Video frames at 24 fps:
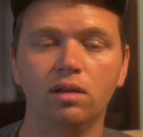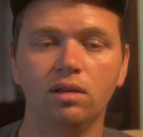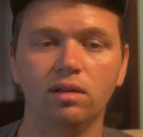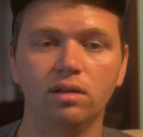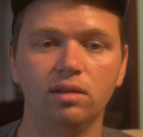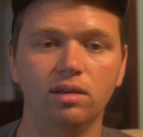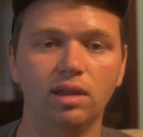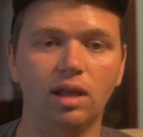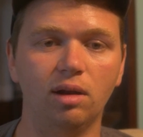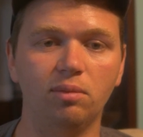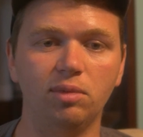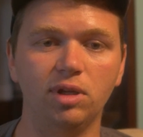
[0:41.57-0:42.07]

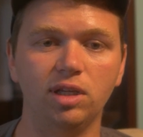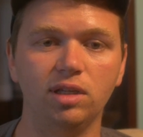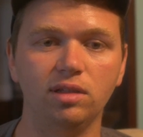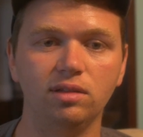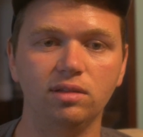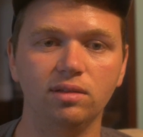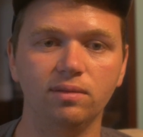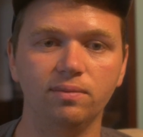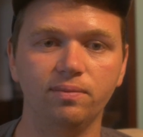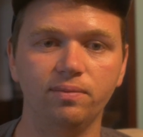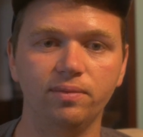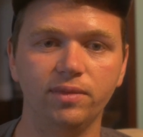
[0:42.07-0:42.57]
that'll be,
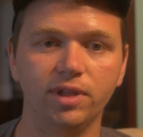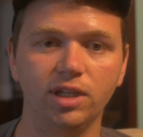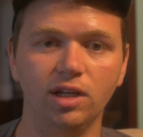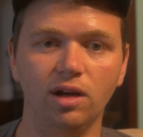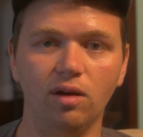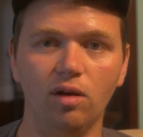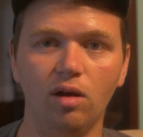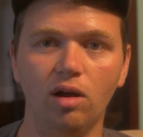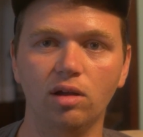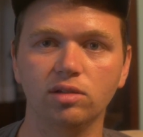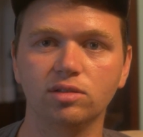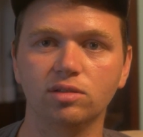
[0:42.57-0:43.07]
you know,
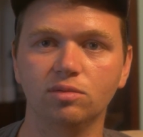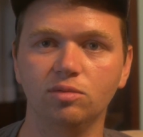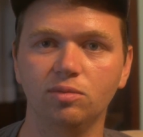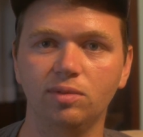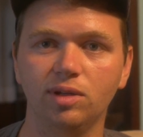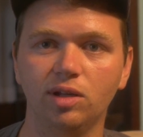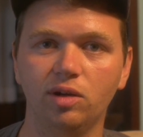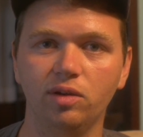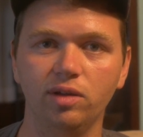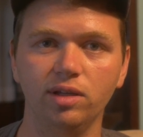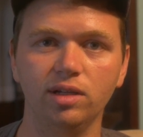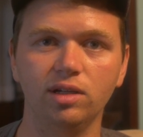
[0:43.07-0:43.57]
awesome to be
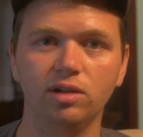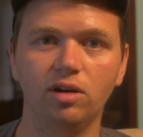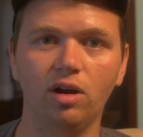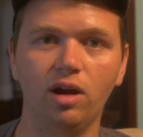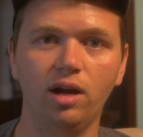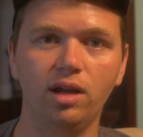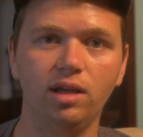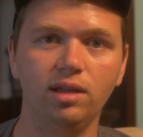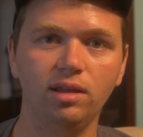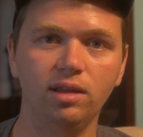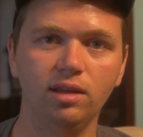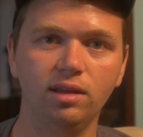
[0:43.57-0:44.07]
able to
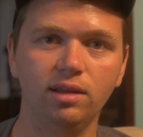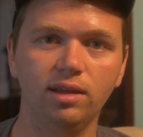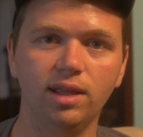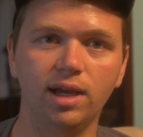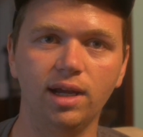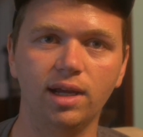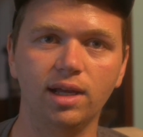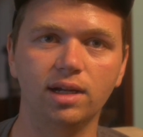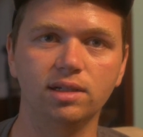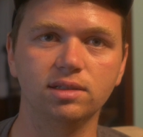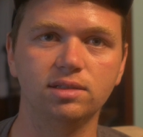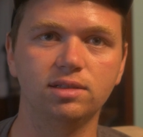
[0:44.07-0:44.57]
integrate
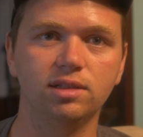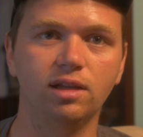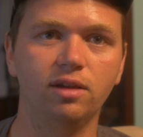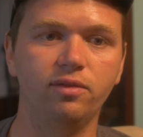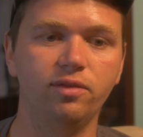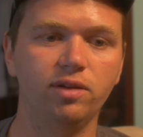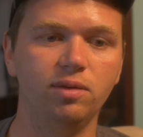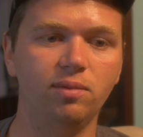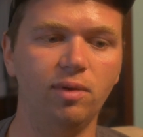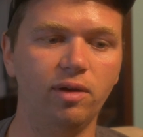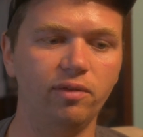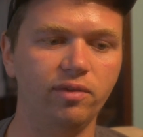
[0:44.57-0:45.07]
that kind of stuff
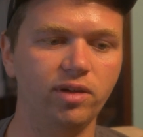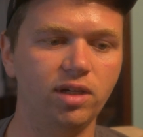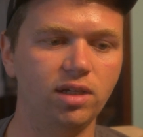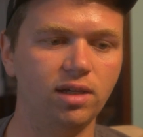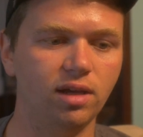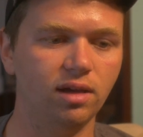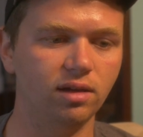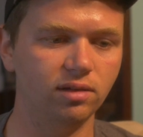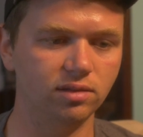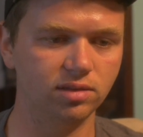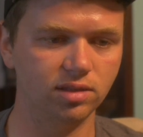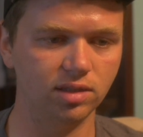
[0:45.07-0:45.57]
into my
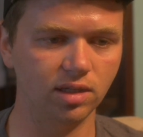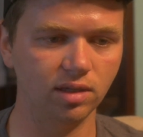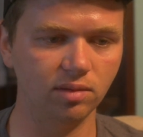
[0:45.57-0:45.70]
videos.